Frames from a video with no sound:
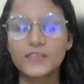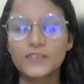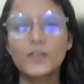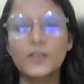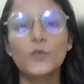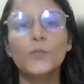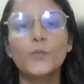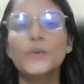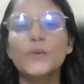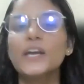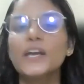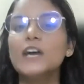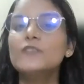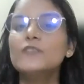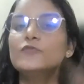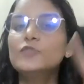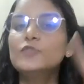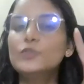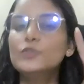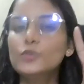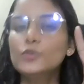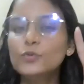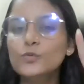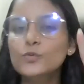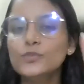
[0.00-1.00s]
Now we have
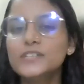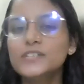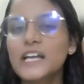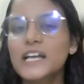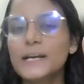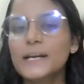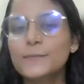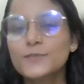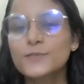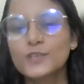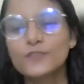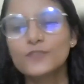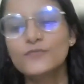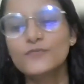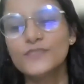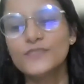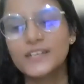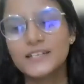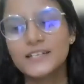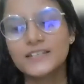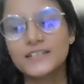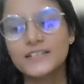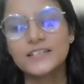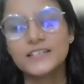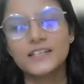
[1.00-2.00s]
two types of
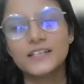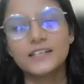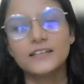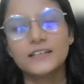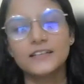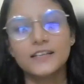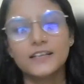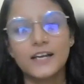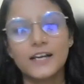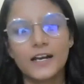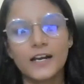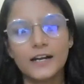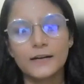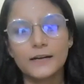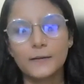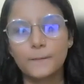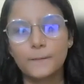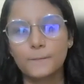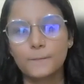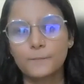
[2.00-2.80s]
testing in that.